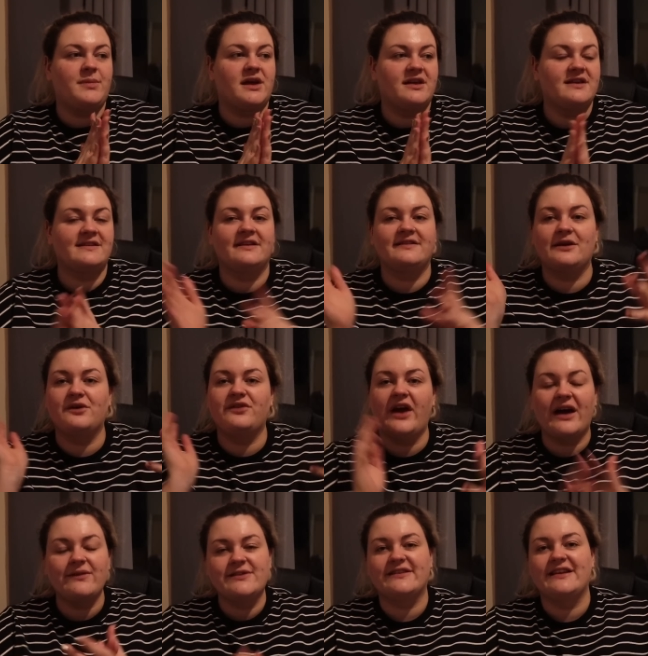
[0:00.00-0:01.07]
Because so if you
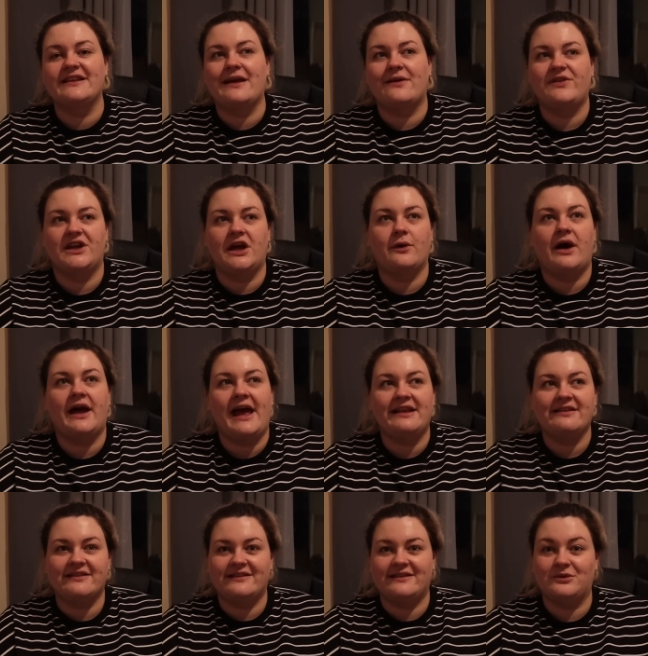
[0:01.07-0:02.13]
haven't seen that video, I
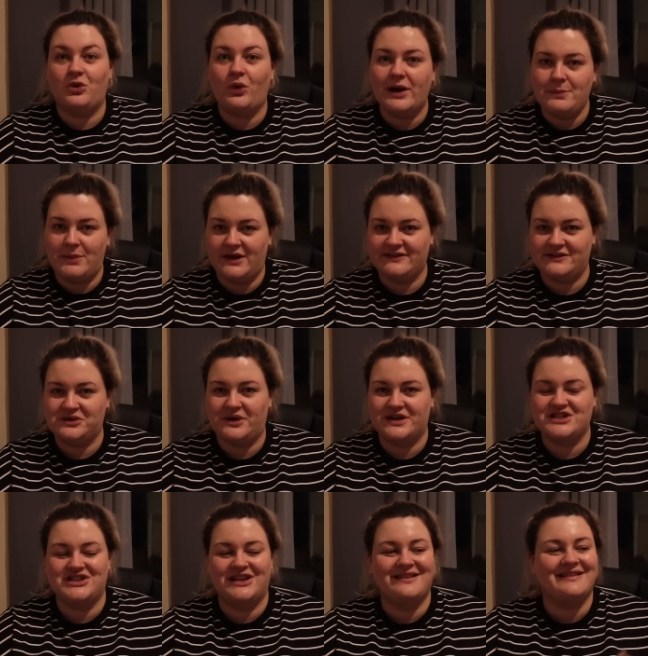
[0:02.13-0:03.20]
answer some quite personal
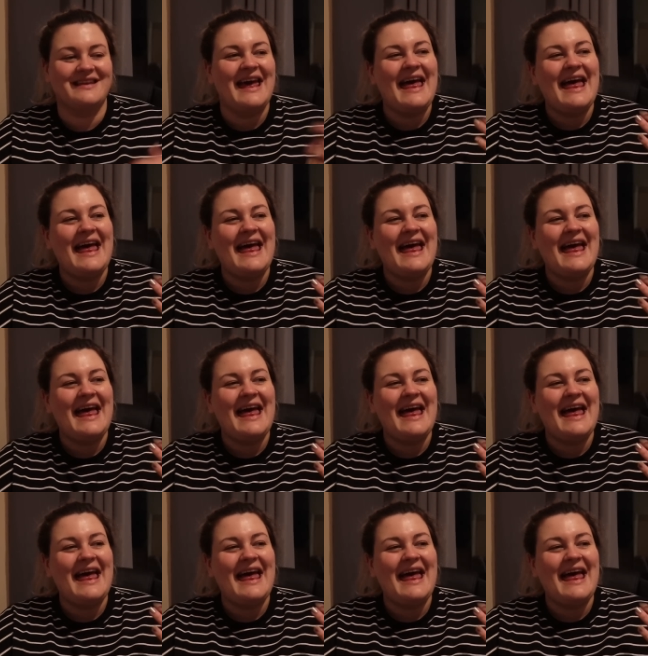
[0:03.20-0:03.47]
questions